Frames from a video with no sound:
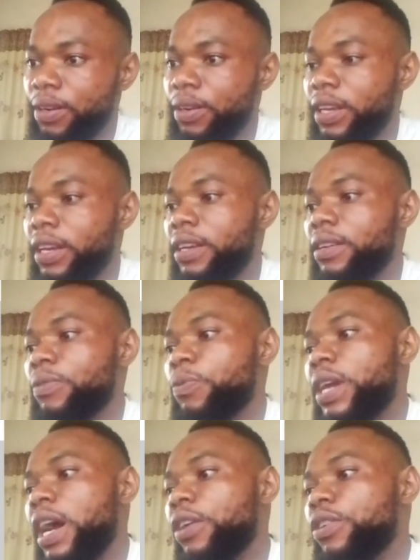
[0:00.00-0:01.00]
Okay,
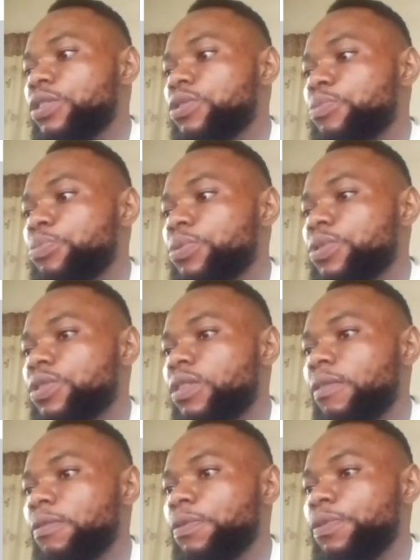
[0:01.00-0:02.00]
we are going to put
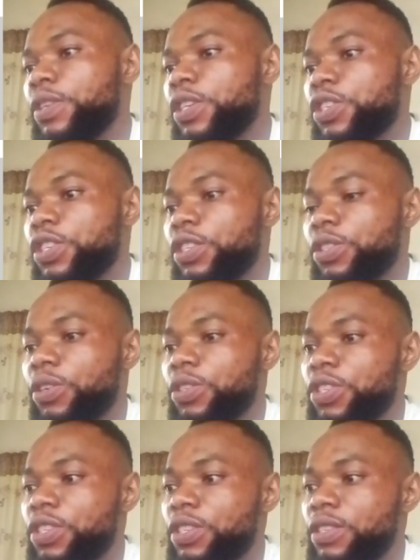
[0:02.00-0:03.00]
some finishing
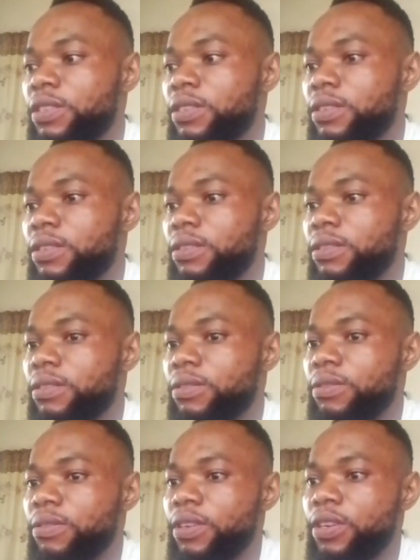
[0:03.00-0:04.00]
touches
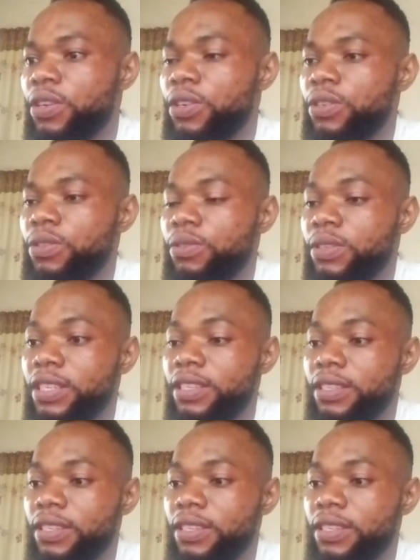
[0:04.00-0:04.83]
to this